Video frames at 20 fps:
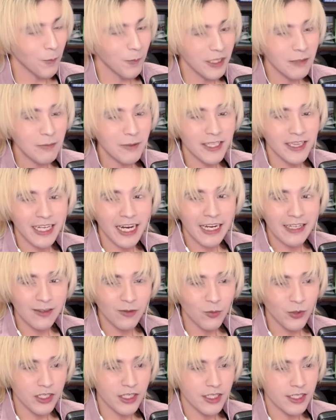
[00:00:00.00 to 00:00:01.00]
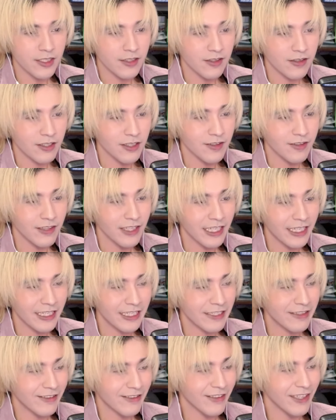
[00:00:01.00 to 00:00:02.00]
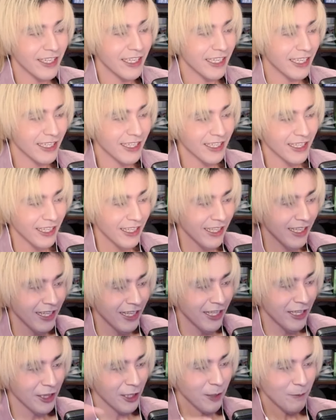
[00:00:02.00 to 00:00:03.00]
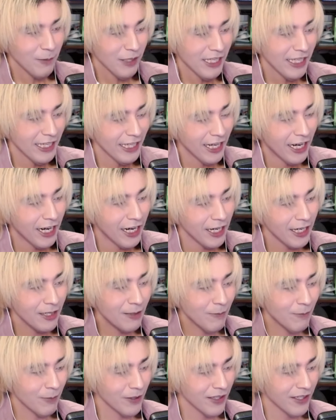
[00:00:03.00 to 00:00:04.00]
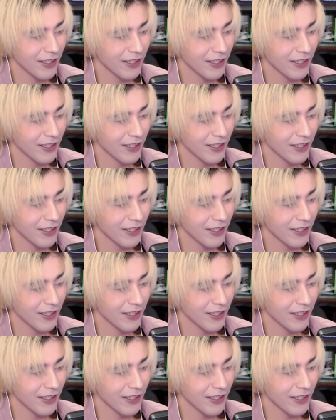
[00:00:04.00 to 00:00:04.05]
Maybe that's what it is, because like it's like they're meeting up.